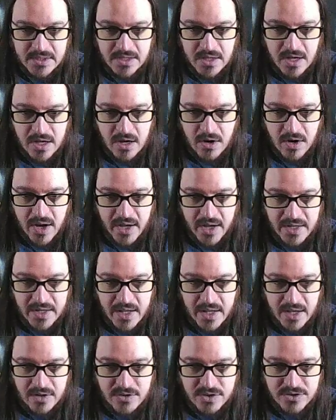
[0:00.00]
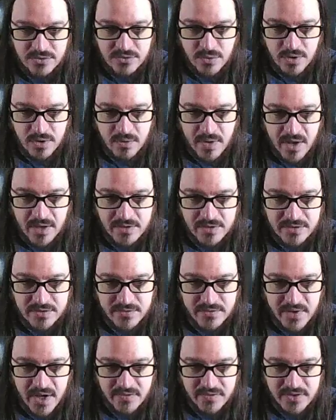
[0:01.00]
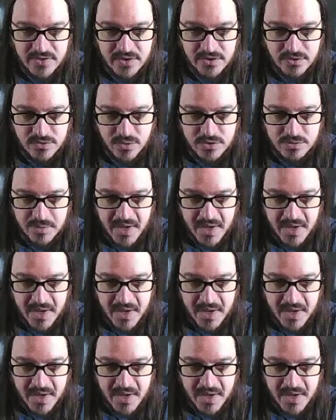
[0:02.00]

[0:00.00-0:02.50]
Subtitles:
Alright, now just run around and survive so you can switch